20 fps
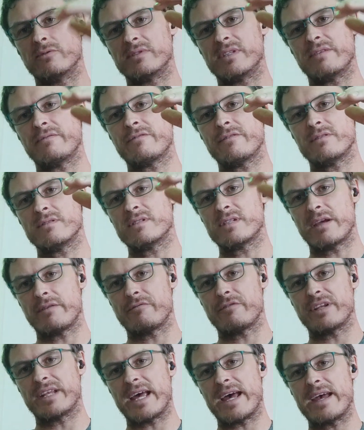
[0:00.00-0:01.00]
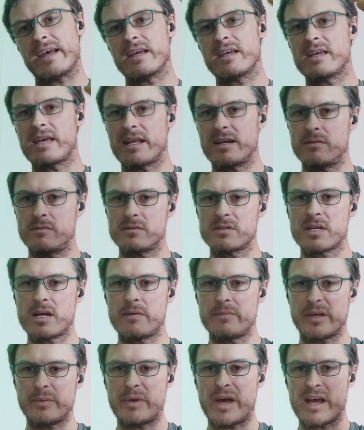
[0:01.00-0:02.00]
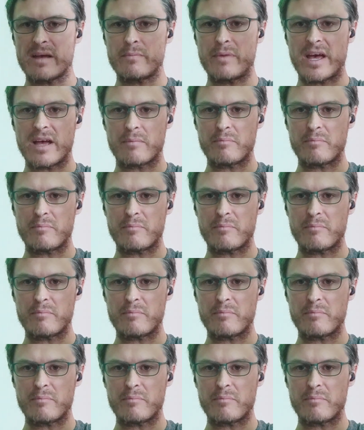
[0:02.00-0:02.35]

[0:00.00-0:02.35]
difference every day, and it was coming back,